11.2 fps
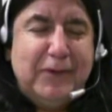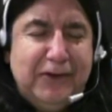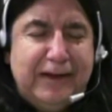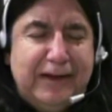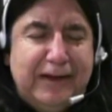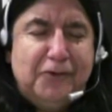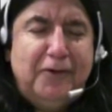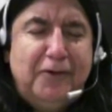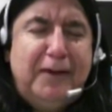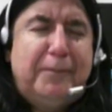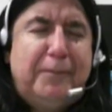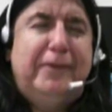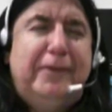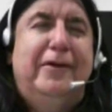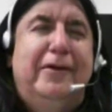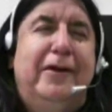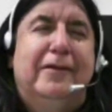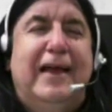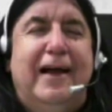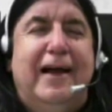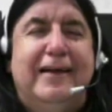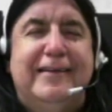when you get a grip on
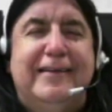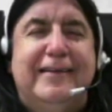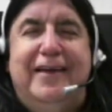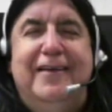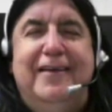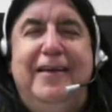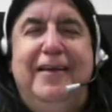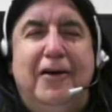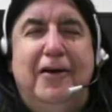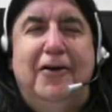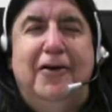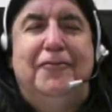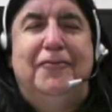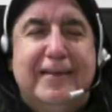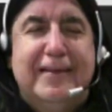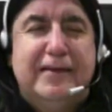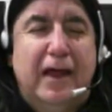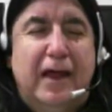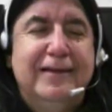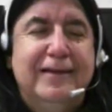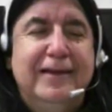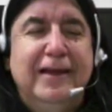the idea of the
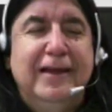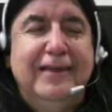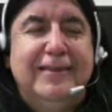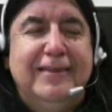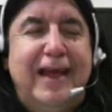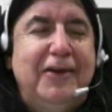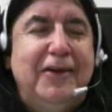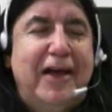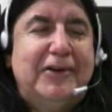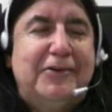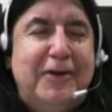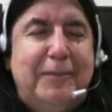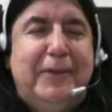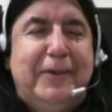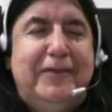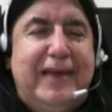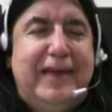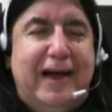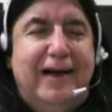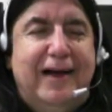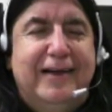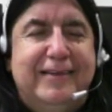listener, then you have a grip
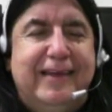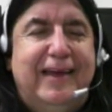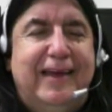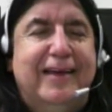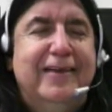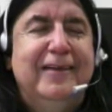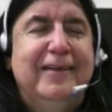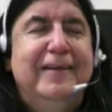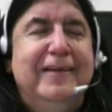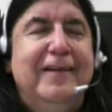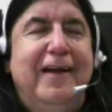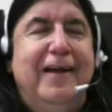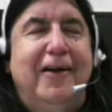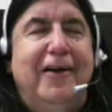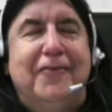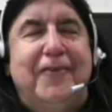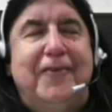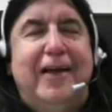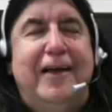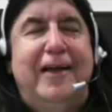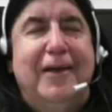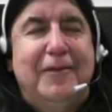on the idea of
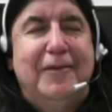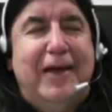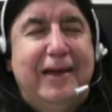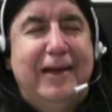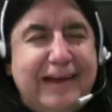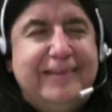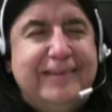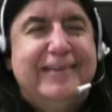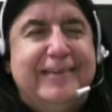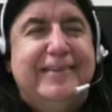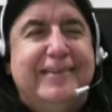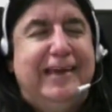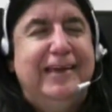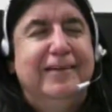an agency